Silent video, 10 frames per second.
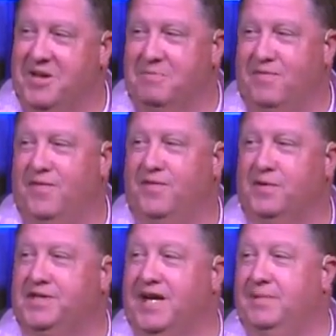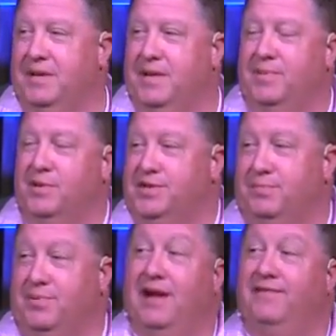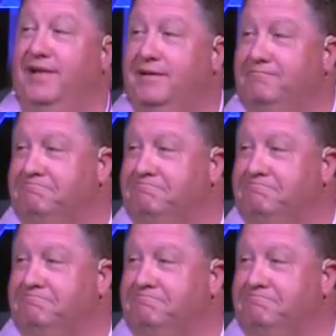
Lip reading: For the first time, they posted a profit.